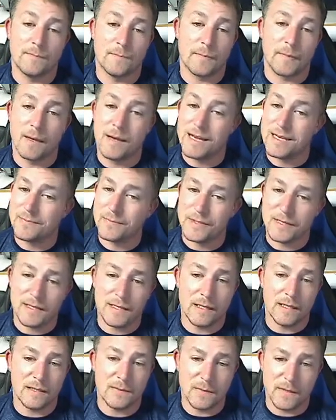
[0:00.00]
Now, that's
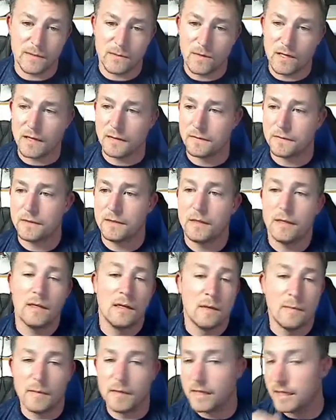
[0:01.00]
pretty rough,
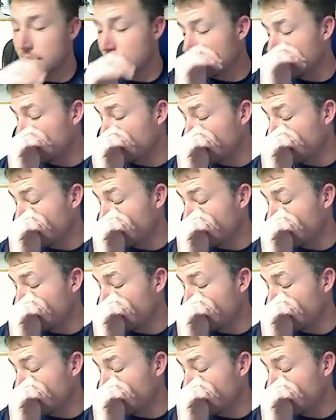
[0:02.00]
because